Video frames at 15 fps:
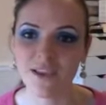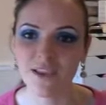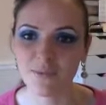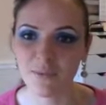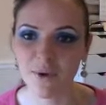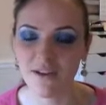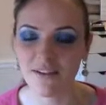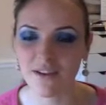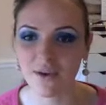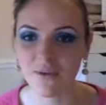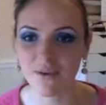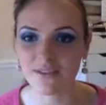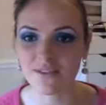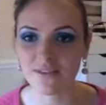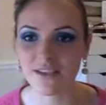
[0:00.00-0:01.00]
I'm wearing
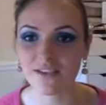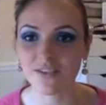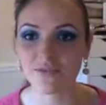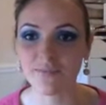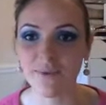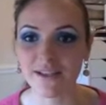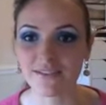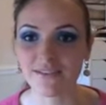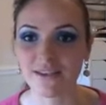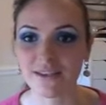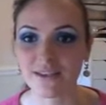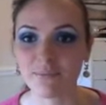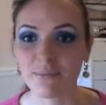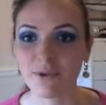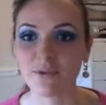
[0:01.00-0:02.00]
quite a dramatic
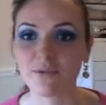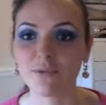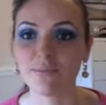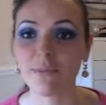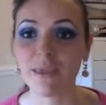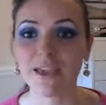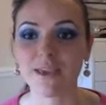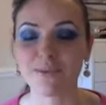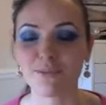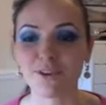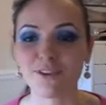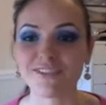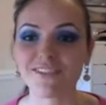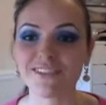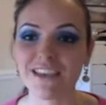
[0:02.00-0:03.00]
blue makeup
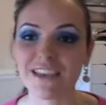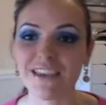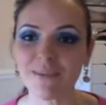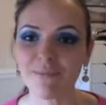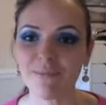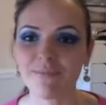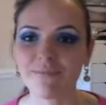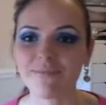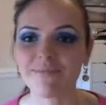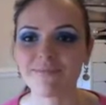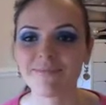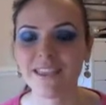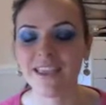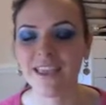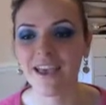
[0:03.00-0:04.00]
look today.
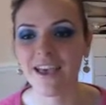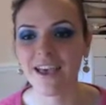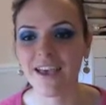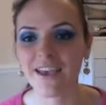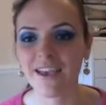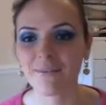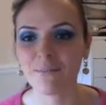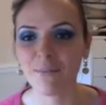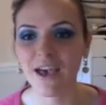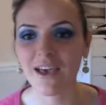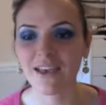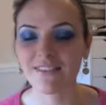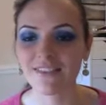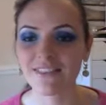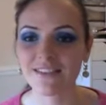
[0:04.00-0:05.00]

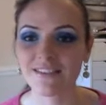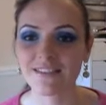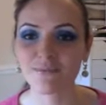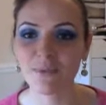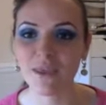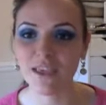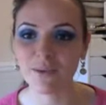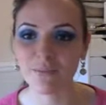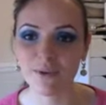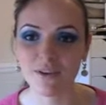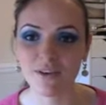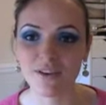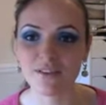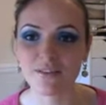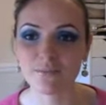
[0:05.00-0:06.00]
And this makeup
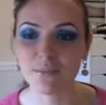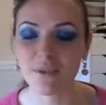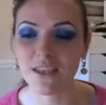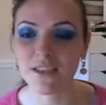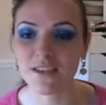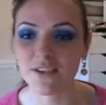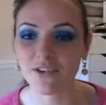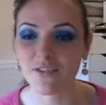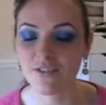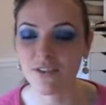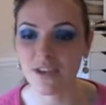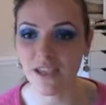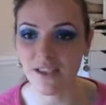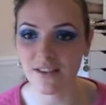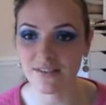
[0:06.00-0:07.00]
look has been
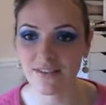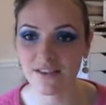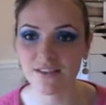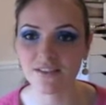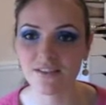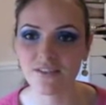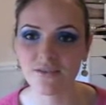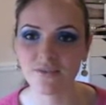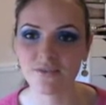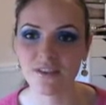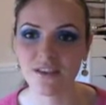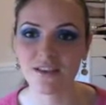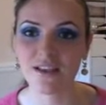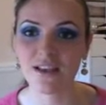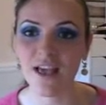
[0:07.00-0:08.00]
created
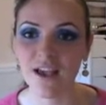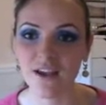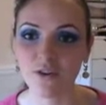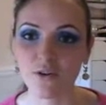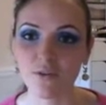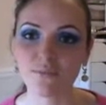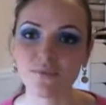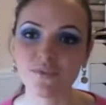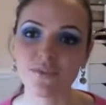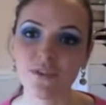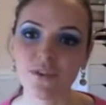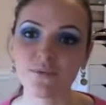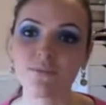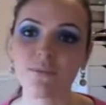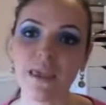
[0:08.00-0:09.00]
using Lancome's
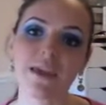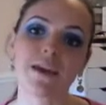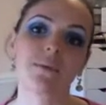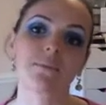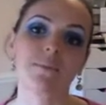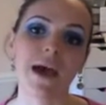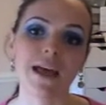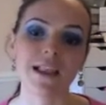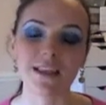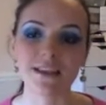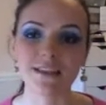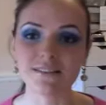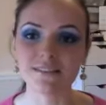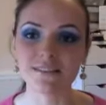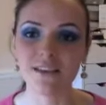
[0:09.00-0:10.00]
new makeup
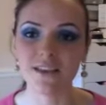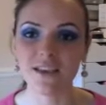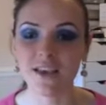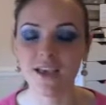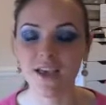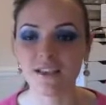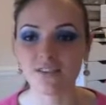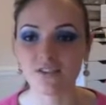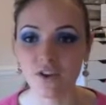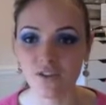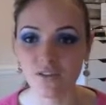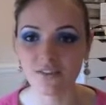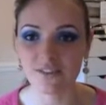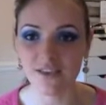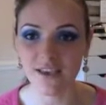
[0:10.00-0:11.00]
palette,
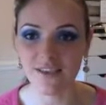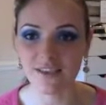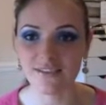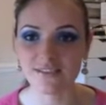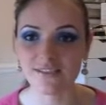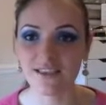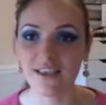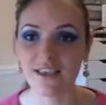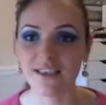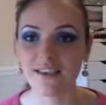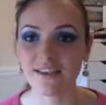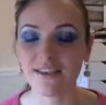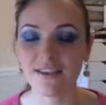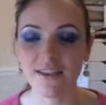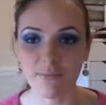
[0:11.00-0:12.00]
Doll's Eyes,
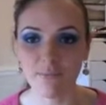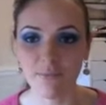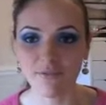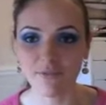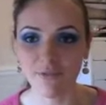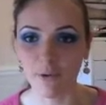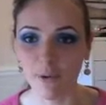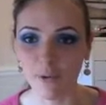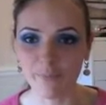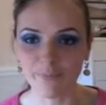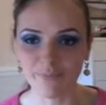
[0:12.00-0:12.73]
in number 4.